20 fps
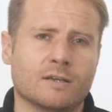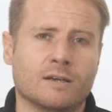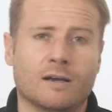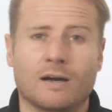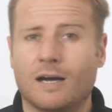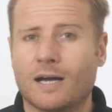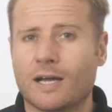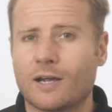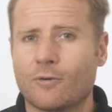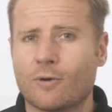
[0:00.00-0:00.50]

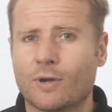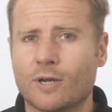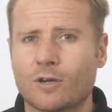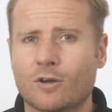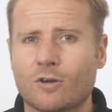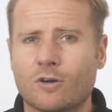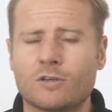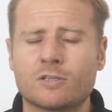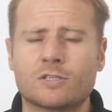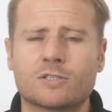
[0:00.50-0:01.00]
Higher running
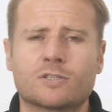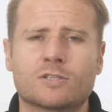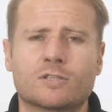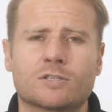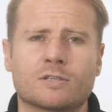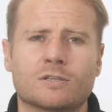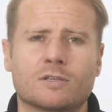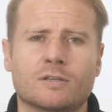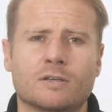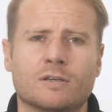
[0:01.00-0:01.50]
costs,
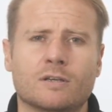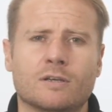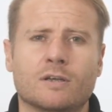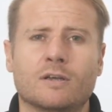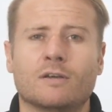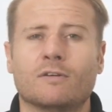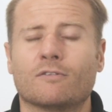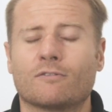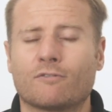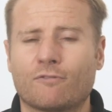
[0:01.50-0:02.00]

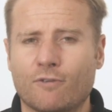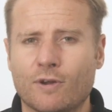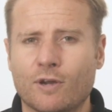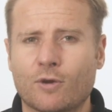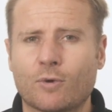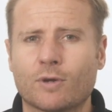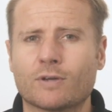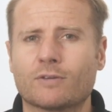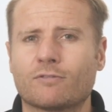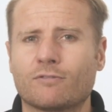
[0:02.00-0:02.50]

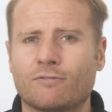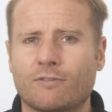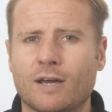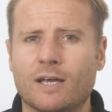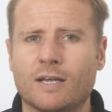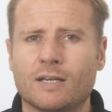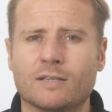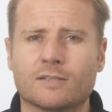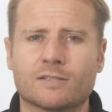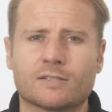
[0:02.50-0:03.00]
frequent
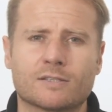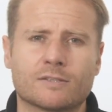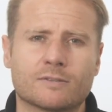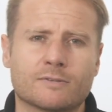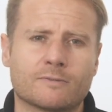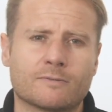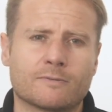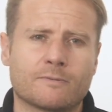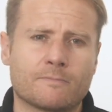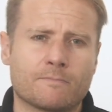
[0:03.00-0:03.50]
failures.
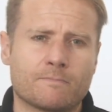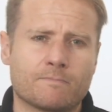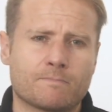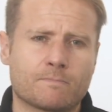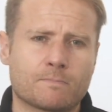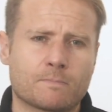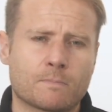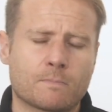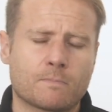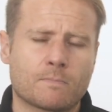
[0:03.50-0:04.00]

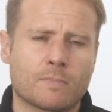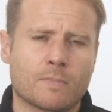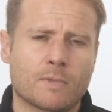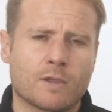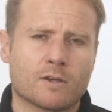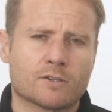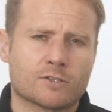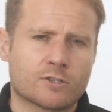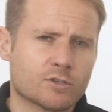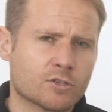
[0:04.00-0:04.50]

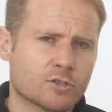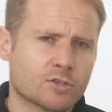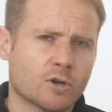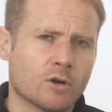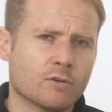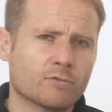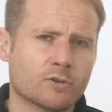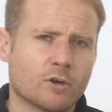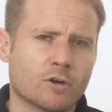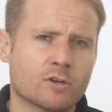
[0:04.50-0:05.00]
So
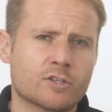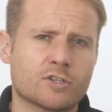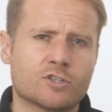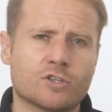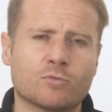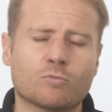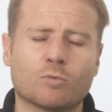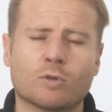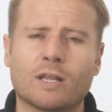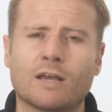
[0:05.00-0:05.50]
dissolved
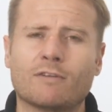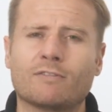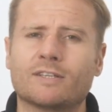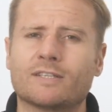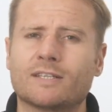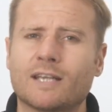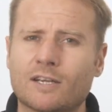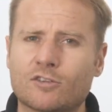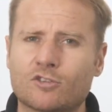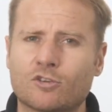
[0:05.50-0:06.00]
oxygen will have a
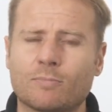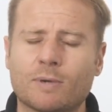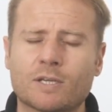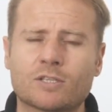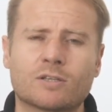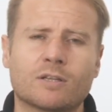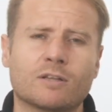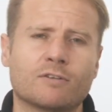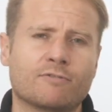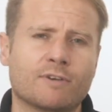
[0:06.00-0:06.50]

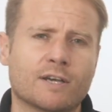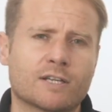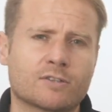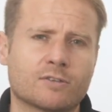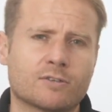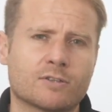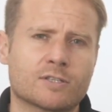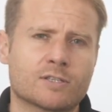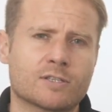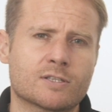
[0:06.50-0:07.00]
detrimental effect
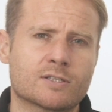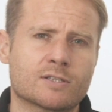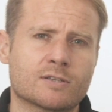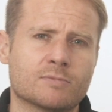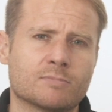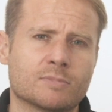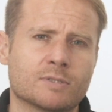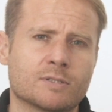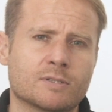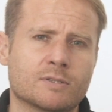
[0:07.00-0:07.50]
on the system.